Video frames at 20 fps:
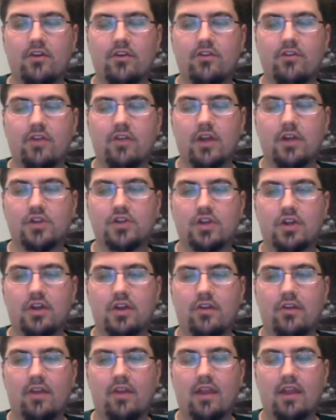structure
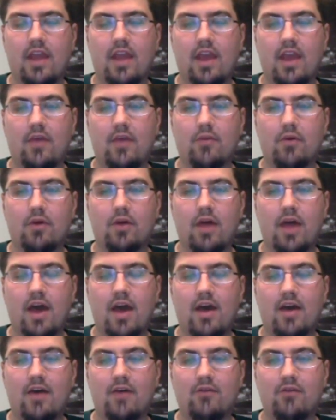in DNA will
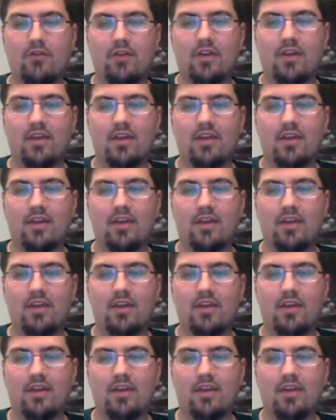have